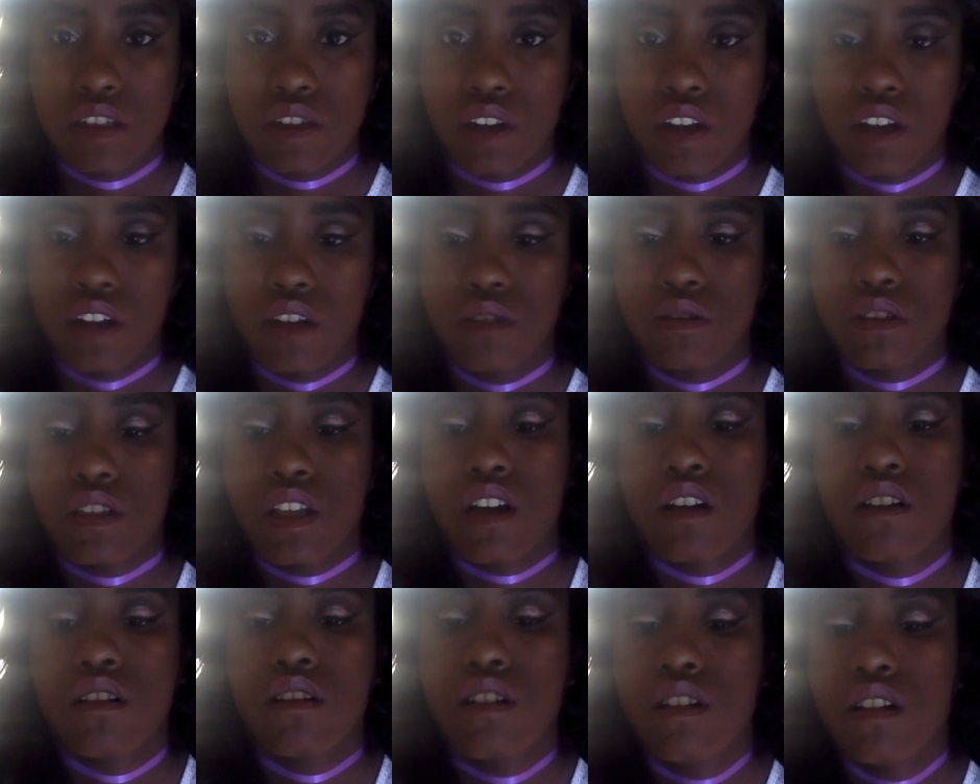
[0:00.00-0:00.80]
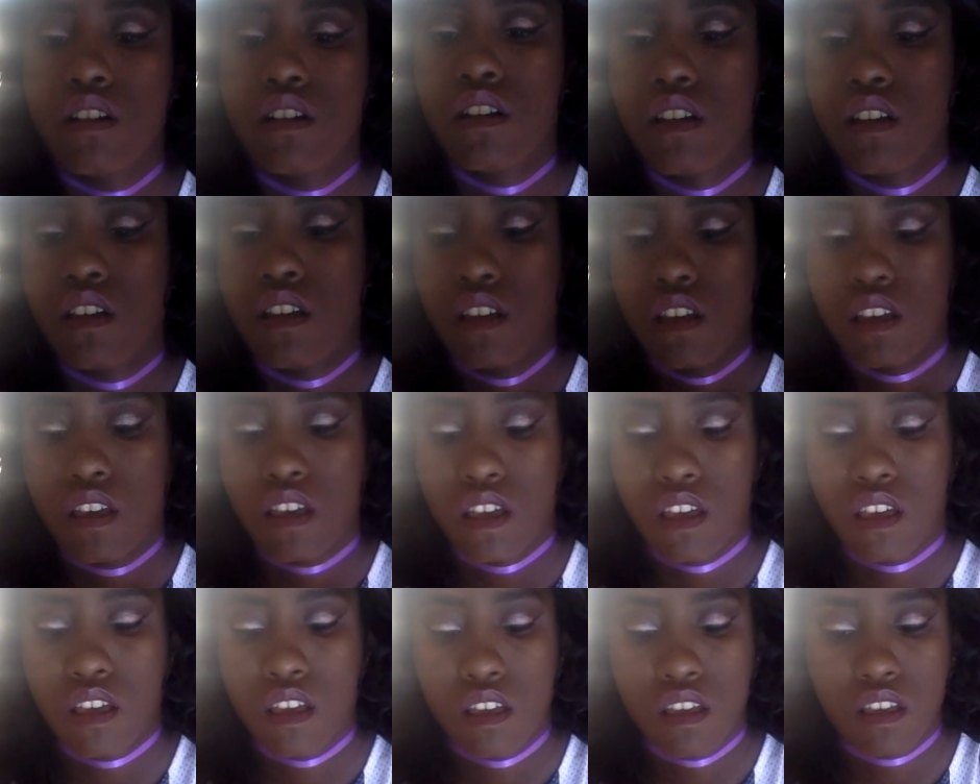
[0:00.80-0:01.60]
try those out.
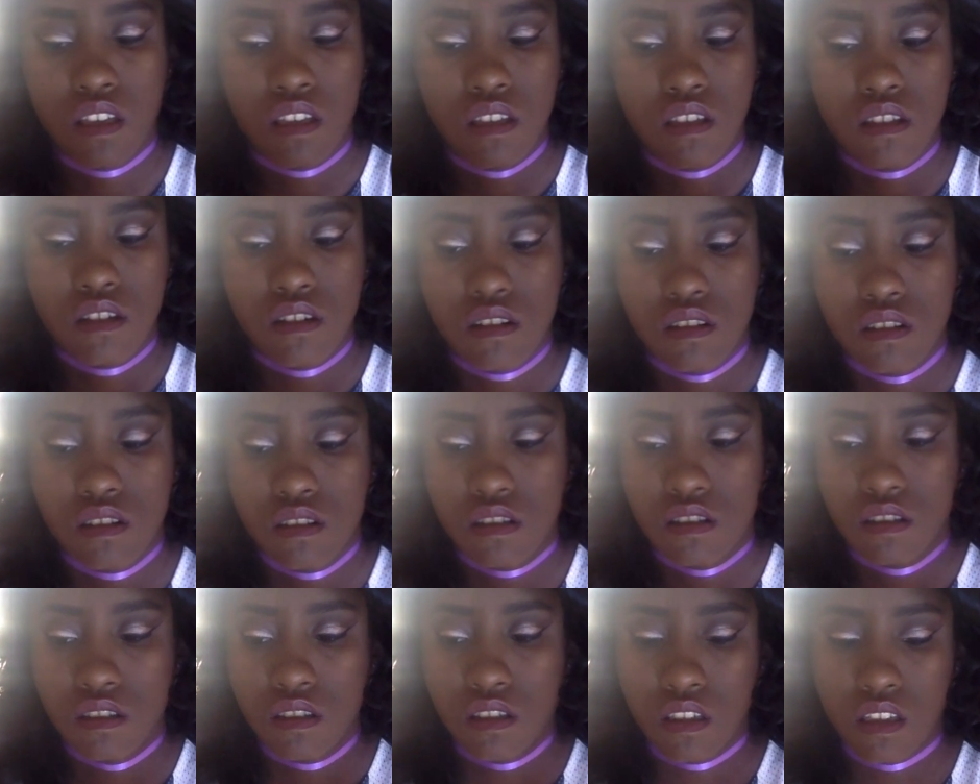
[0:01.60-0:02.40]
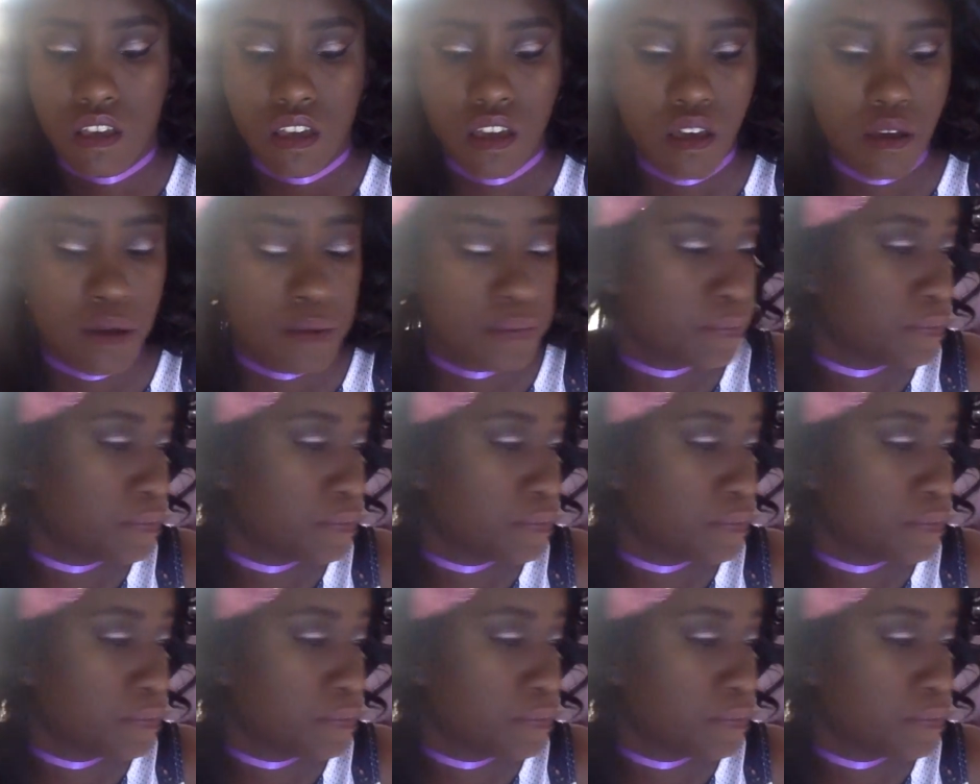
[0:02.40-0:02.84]
And yeah.